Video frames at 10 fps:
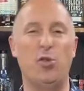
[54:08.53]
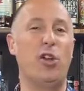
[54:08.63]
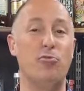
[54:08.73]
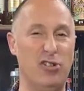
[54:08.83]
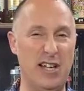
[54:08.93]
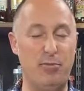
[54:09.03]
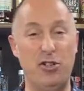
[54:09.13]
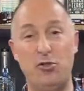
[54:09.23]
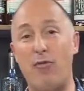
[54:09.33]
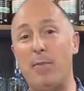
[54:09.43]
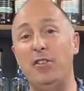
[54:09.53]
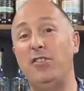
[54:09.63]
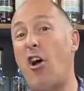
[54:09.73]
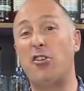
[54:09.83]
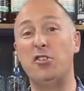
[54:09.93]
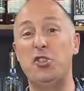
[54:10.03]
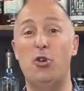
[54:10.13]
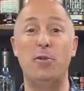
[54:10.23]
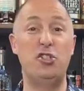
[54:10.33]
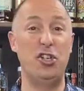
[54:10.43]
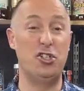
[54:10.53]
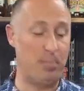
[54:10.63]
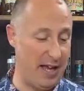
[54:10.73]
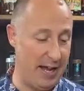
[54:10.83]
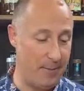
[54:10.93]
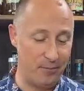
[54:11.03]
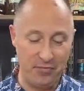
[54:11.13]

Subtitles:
or Cuba Libras, rum and dark and stormy's ginger beer.